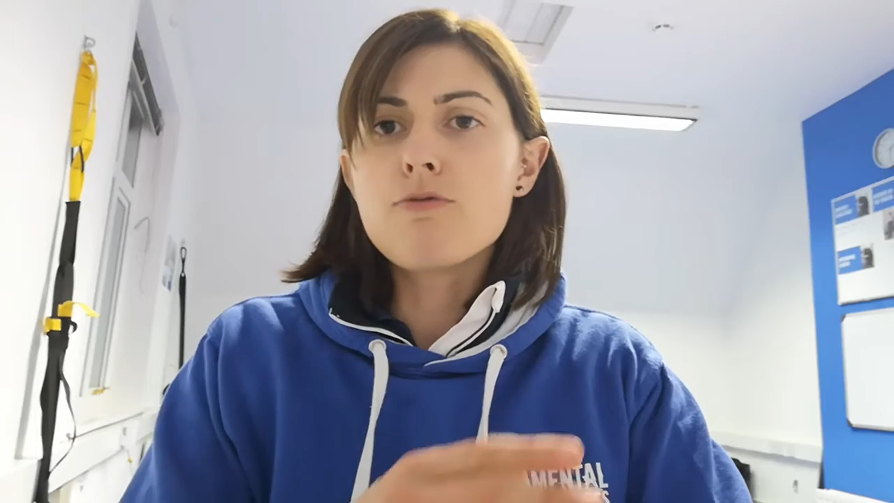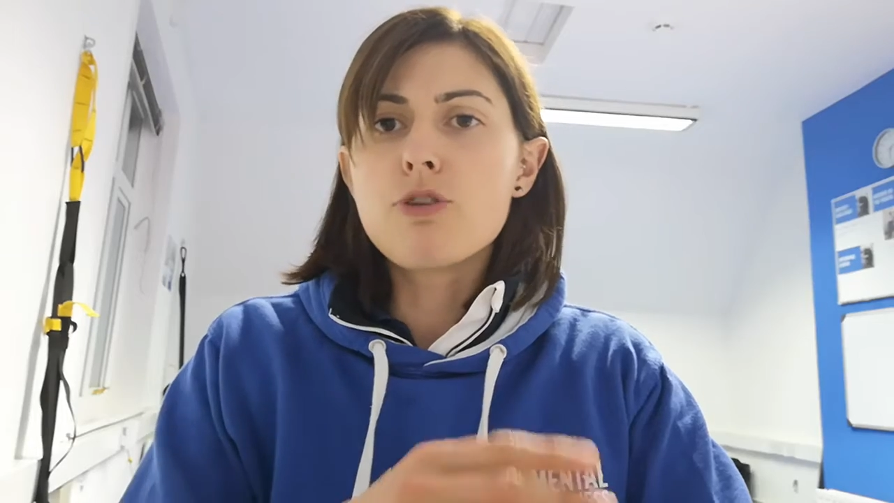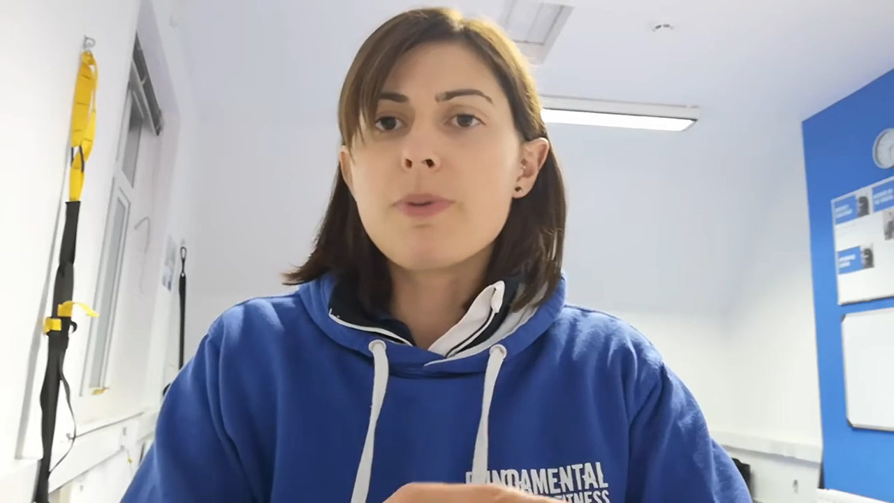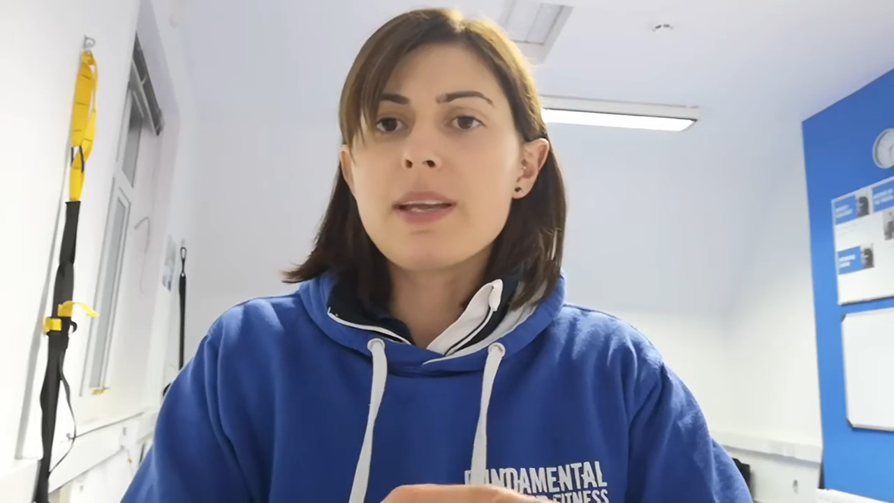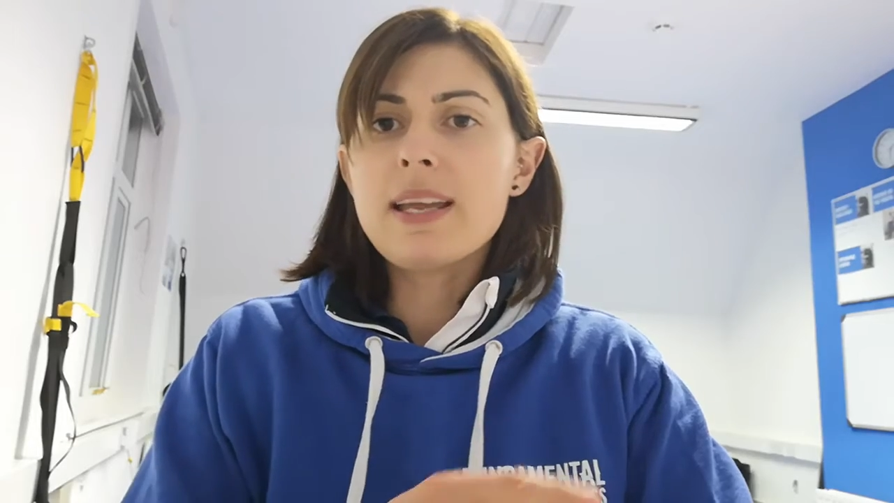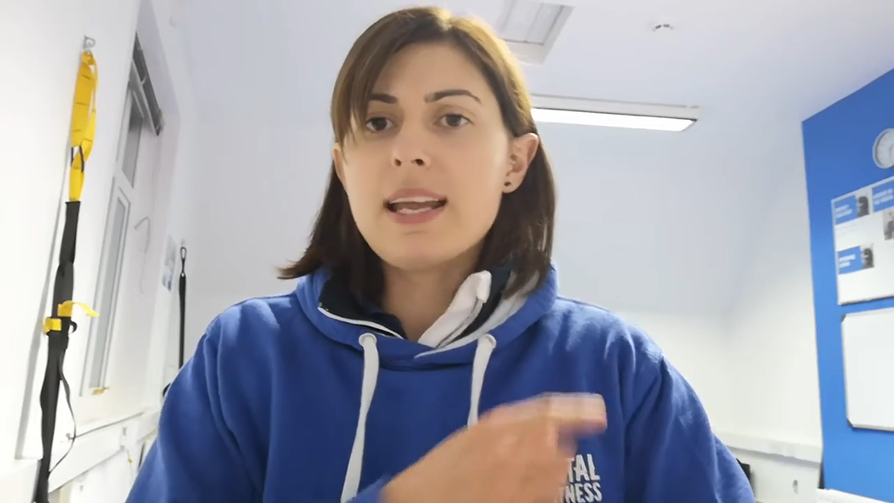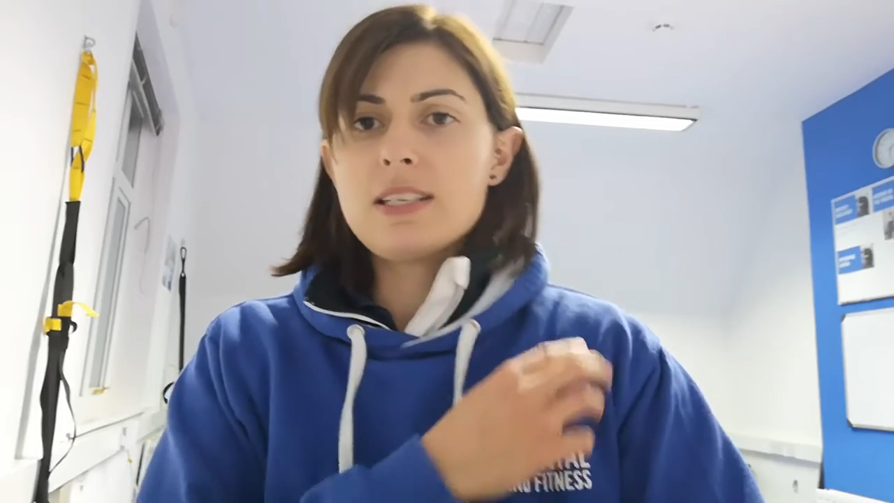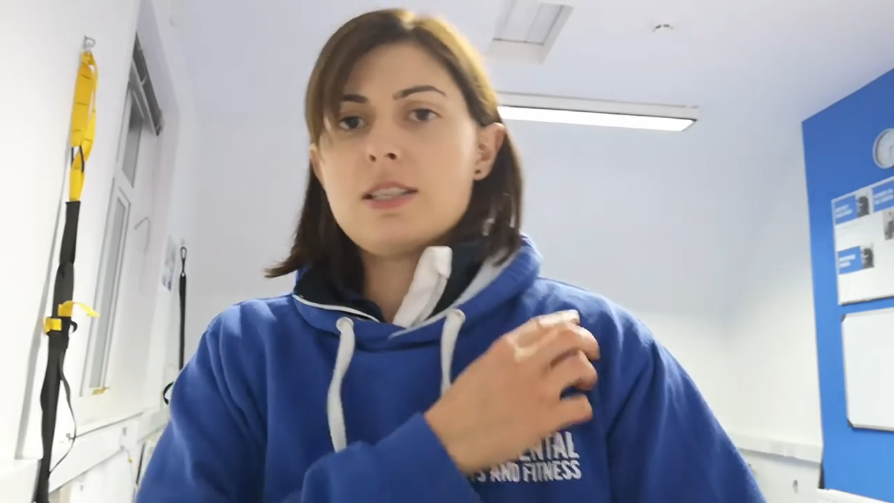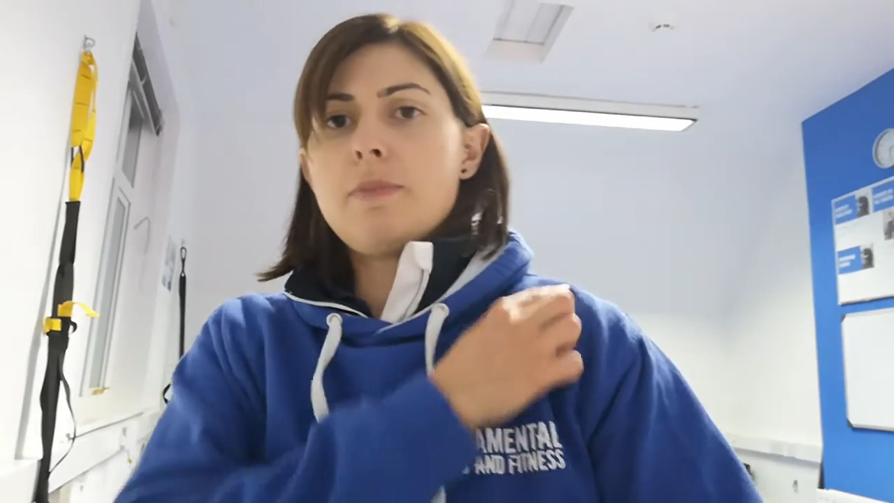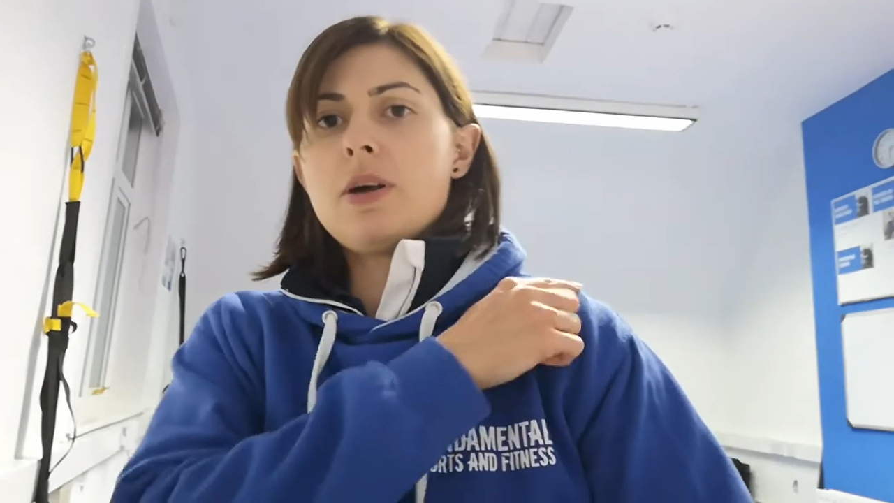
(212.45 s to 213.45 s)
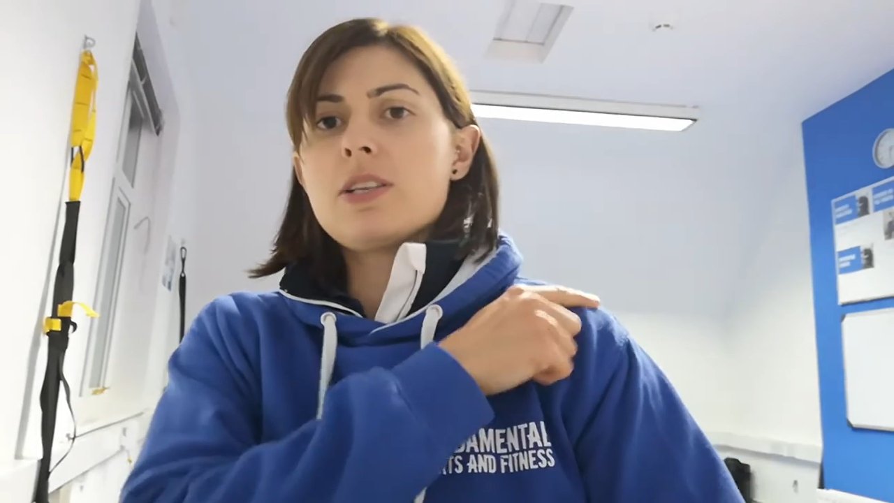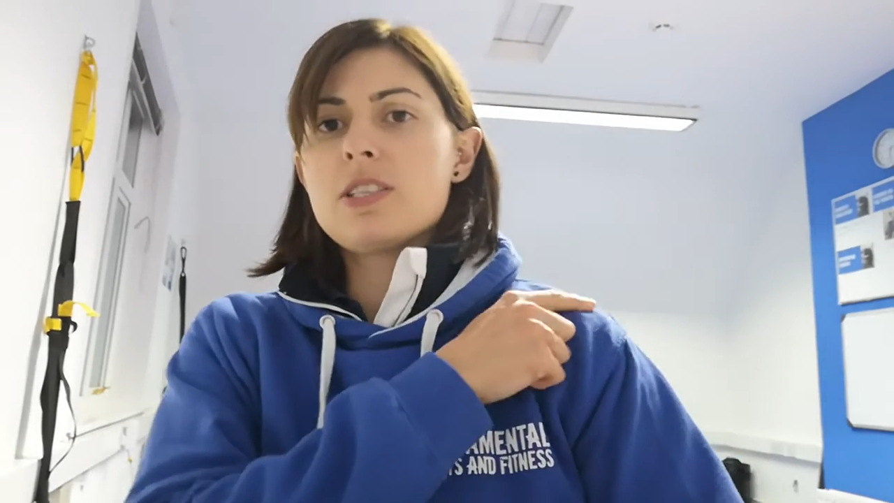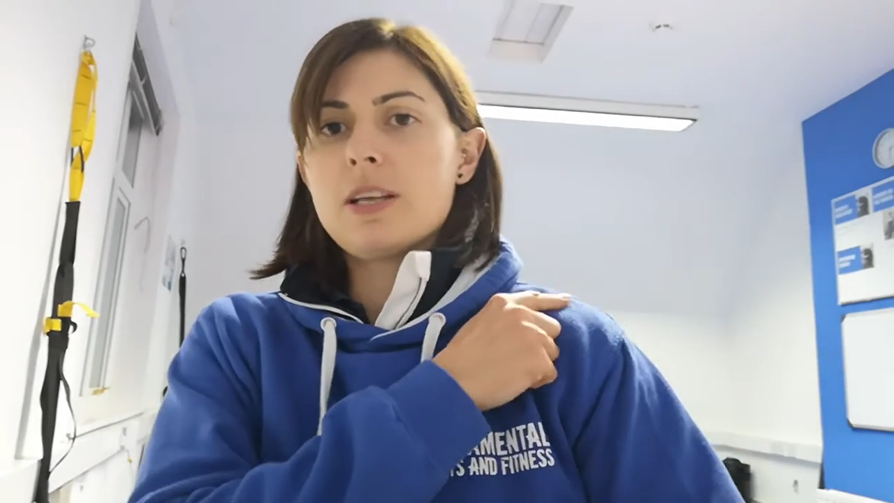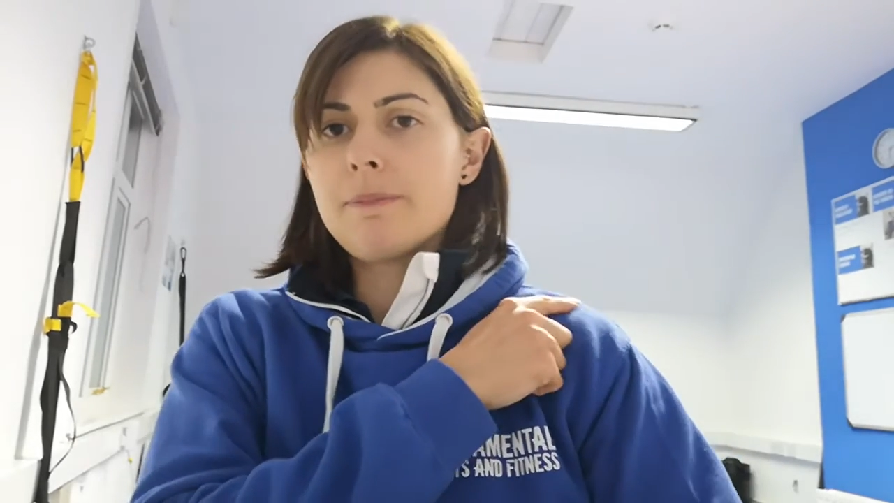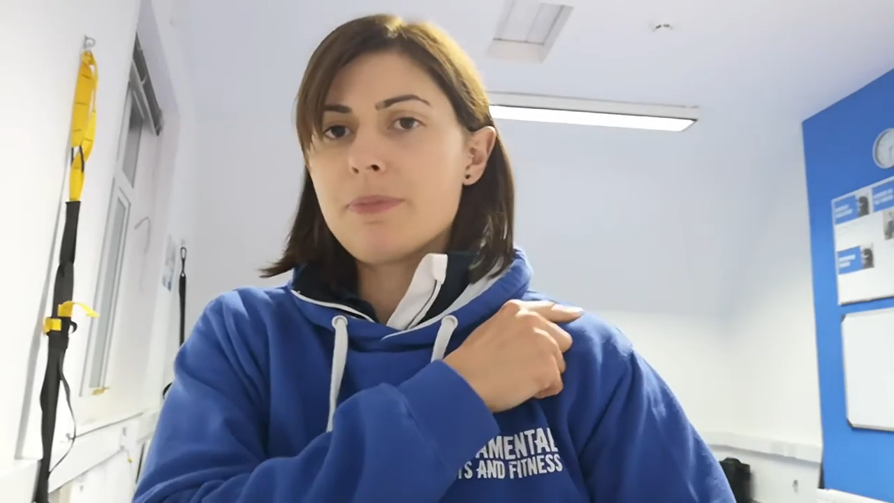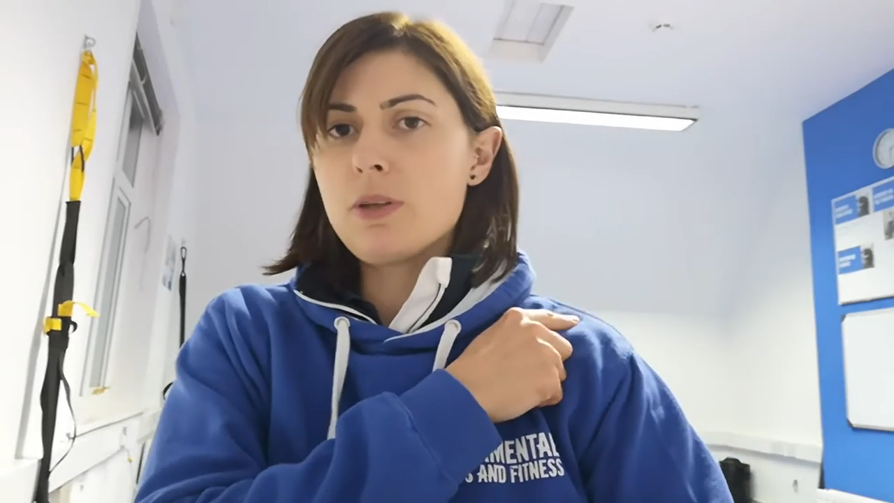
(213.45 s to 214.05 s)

rubbing against the bursa